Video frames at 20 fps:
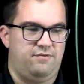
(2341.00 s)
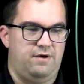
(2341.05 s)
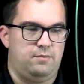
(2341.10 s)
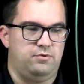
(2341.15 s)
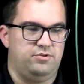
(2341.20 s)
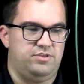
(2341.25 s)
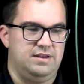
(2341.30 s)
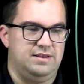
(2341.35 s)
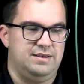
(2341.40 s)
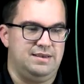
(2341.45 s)
if I'm
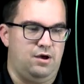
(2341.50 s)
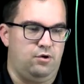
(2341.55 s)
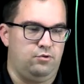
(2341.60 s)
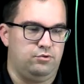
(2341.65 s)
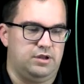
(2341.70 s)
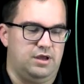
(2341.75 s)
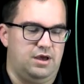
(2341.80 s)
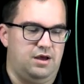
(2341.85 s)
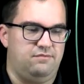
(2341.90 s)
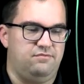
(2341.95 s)
within
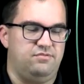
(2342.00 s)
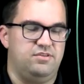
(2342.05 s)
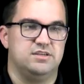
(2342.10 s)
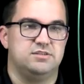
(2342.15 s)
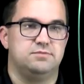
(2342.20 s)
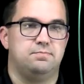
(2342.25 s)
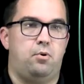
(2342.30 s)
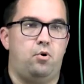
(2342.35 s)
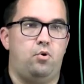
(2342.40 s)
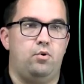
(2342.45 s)
delta of
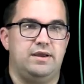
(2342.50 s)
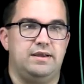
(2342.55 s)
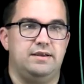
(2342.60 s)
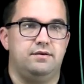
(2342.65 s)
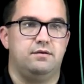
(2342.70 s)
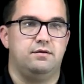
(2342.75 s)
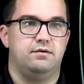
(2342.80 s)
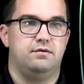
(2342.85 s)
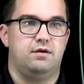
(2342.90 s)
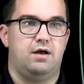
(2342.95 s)
this
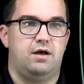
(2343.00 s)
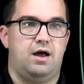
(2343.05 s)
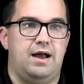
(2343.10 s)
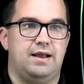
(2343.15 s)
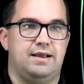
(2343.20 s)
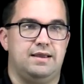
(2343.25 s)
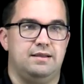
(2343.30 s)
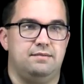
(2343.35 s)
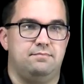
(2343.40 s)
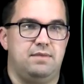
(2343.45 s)
point,
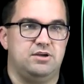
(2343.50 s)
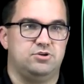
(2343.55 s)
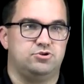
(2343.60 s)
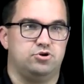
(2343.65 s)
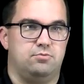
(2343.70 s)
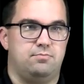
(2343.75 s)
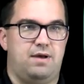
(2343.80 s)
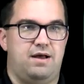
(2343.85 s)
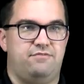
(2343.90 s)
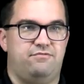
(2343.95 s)
I can make
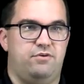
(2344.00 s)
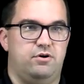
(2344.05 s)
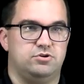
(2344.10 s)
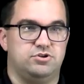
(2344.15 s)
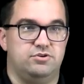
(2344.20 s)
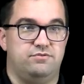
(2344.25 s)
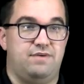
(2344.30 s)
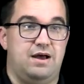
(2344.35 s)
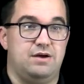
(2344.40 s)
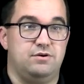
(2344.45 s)
sure my
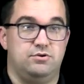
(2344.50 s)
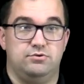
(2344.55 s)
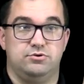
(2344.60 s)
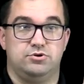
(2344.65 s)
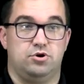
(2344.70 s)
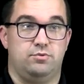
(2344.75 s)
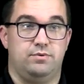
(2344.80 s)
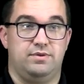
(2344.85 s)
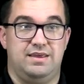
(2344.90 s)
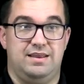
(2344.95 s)
function
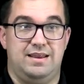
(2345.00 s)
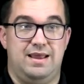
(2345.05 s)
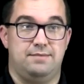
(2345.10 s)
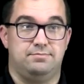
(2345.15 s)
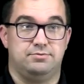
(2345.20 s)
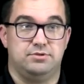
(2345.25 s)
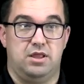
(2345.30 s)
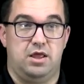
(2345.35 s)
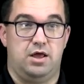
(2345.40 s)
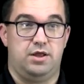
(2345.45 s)
values are within
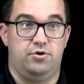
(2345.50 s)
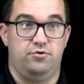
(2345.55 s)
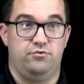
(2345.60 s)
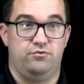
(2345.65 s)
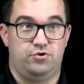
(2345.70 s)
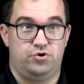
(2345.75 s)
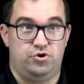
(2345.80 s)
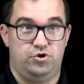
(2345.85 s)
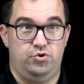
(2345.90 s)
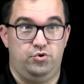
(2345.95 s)
epsilon
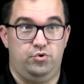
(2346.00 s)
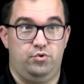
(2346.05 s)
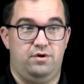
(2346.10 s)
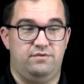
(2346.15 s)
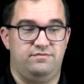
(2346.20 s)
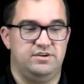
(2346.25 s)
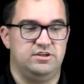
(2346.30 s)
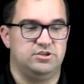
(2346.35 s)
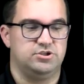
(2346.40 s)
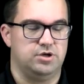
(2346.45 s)
over 2
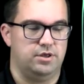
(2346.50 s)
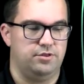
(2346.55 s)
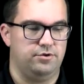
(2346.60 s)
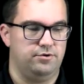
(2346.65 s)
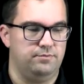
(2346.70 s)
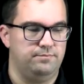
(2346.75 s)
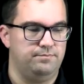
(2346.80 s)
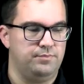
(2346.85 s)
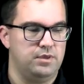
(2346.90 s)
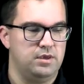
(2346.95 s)
of each
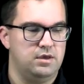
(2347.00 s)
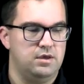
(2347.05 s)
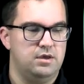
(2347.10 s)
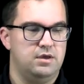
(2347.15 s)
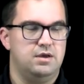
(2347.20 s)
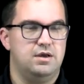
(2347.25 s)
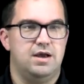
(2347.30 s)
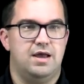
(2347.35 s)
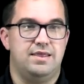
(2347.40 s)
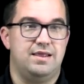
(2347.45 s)
other.
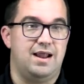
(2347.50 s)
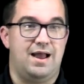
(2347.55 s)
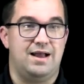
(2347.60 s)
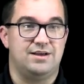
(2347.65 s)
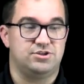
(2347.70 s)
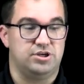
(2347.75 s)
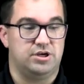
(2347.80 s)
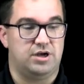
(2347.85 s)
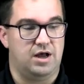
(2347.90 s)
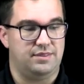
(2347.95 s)
And then I
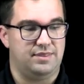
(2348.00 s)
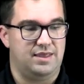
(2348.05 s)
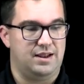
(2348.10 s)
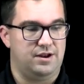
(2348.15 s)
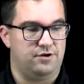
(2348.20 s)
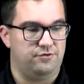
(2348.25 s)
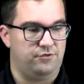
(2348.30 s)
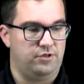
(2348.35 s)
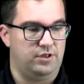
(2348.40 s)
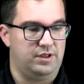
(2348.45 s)
actually cut
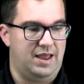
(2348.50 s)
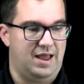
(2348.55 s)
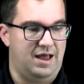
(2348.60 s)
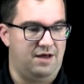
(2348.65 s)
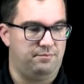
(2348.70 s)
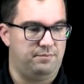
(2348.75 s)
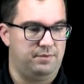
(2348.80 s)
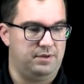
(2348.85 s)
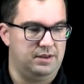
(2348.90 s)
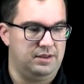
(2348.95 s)
that interval in
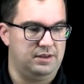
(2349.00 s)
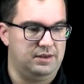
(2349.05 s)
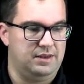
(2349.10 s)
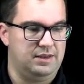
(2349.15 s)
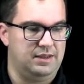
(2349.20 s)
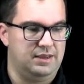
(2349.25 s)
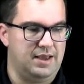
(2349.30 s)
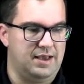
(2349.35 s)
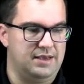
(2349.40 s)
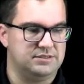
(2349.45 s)
half. But in
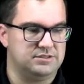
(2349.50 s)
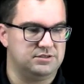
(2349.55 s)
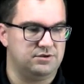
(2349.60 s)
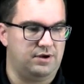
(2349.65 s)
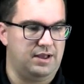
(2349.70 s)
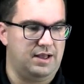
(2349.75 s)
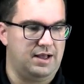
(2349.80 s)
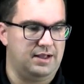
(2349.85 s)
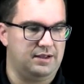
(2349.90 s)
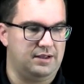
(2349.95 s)
any case,
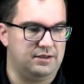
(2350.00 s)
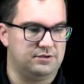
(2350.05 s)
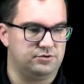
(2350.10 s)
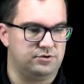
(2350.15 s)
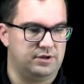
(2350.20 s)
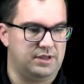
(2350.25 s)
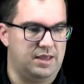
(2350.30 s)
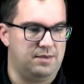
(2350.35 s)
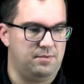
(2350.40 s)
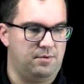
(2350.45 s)
I
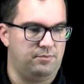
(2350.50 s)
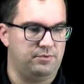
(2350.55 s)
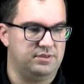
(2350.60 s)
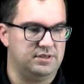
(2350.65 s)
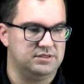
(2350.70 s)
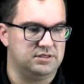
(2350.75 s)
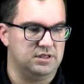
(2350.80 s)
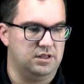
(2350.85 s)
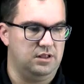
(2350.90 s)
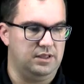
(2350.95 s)
sort of came up with
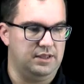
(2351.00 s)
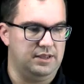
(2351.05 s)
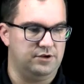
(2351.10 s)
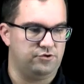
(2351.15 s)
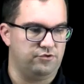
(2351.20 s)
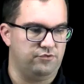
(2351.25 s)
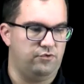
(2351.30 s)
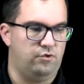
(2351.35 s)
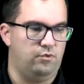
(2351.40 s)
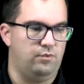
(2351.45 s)
this little
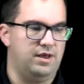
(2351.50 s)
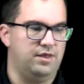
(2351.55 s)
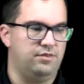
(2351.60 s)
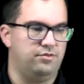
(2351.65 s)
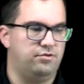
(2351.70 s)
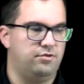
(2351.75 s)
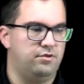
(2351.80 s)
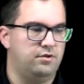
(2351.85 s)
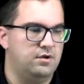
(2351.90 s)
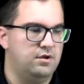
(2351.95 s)
interval
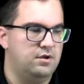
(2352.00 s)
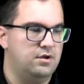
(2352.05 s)
width.